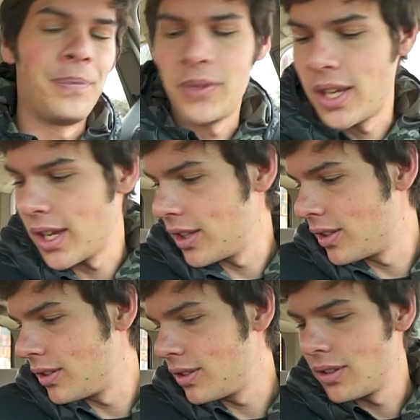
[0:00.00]
yeah,
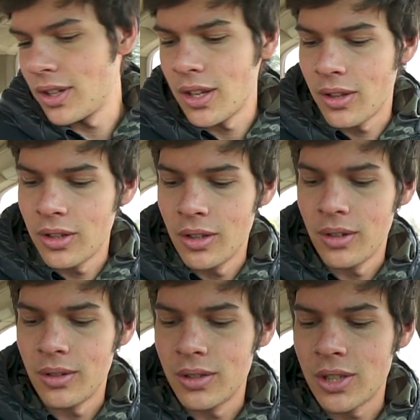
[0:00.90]
you get all
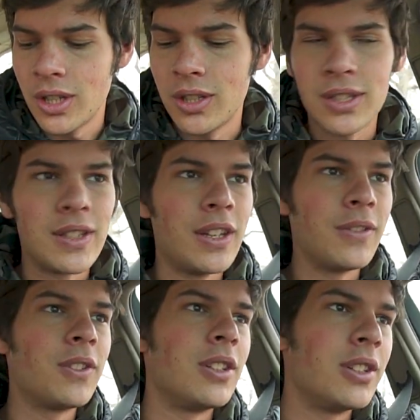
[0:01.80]
your shit
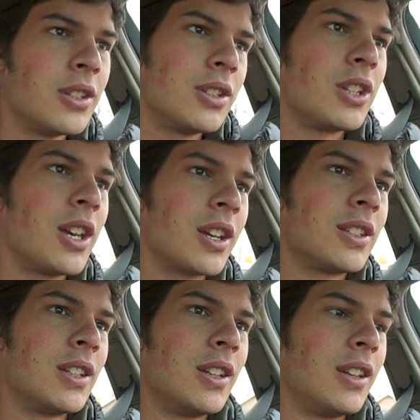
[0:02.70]
sniffed and
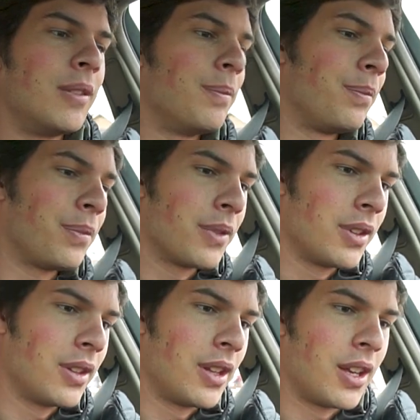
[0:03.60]
checked,
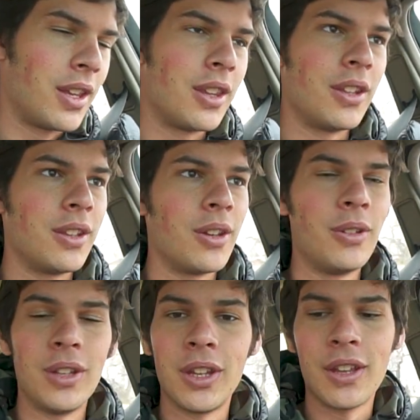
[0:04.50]
and the
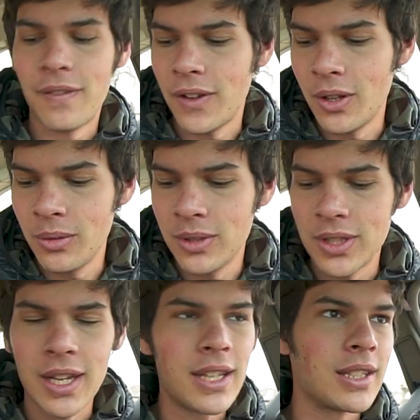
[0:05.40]
only thing that failed was
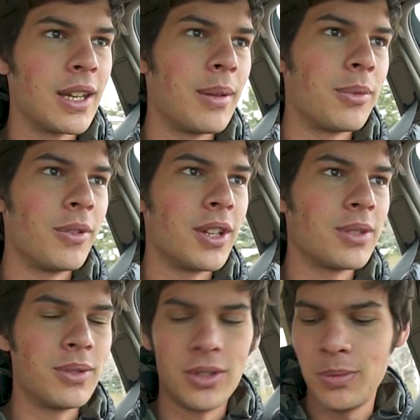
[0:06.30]
the gas cap. The
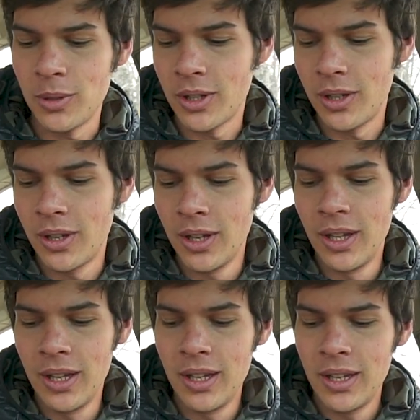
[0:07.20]
rest was super low.
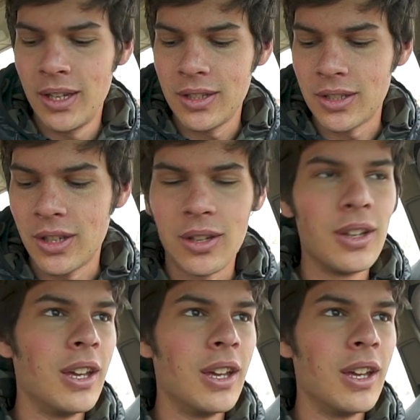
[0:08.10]
So